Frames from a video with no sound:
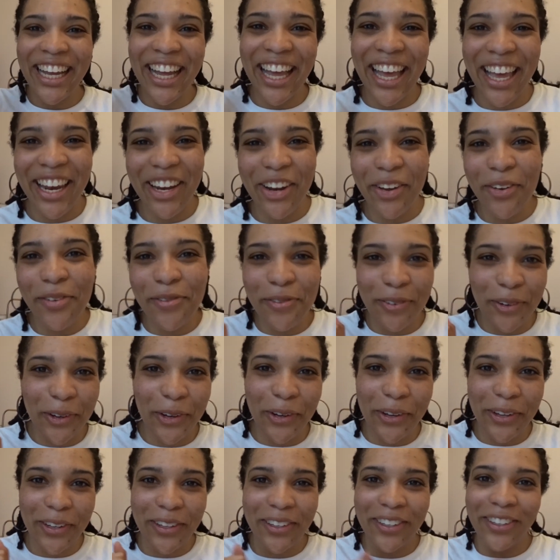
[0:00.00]
Hello
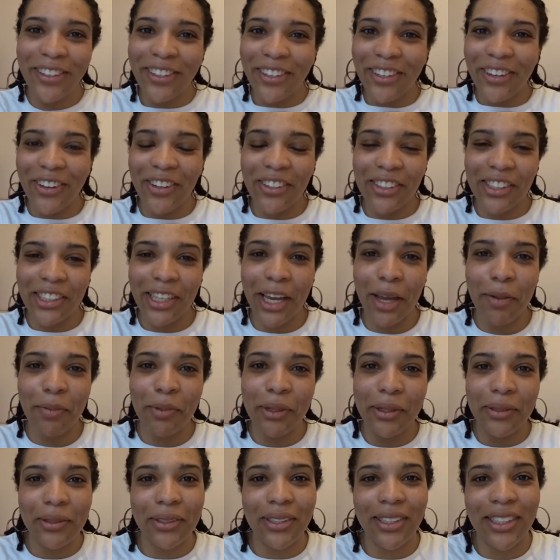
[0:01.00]
vlog, long time
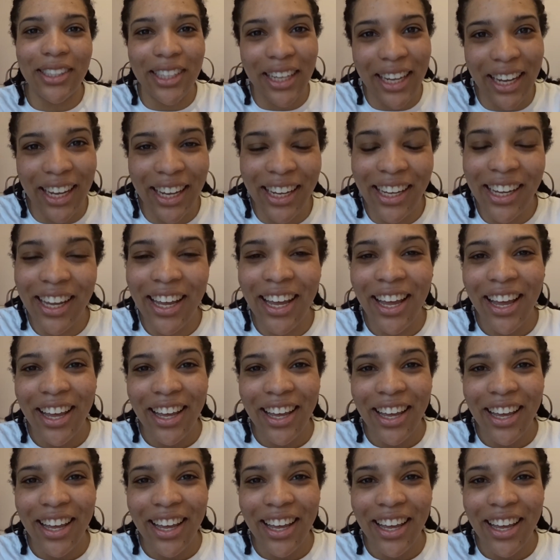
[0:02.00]
no see.